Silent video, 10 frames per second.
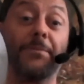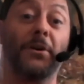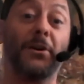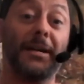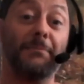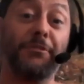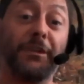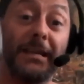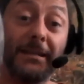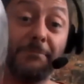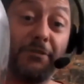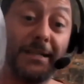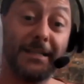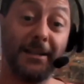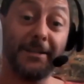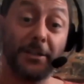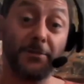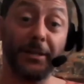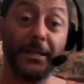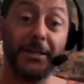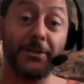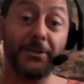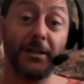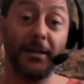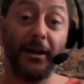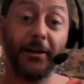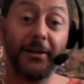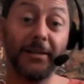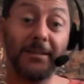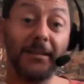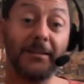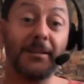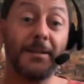I am pretty delighted with this, and I think,